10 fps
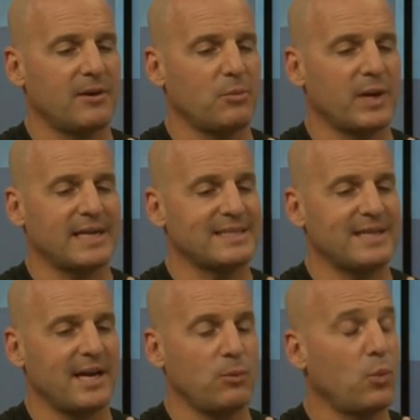
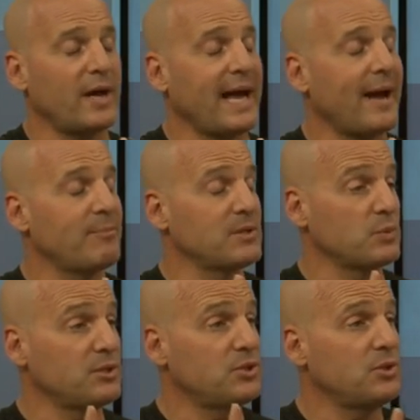what happens
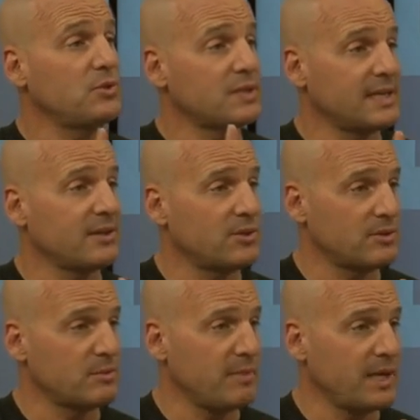when two
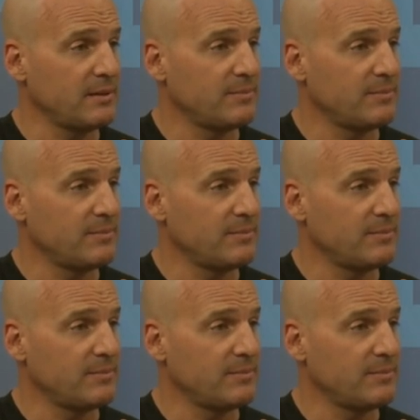centers meet.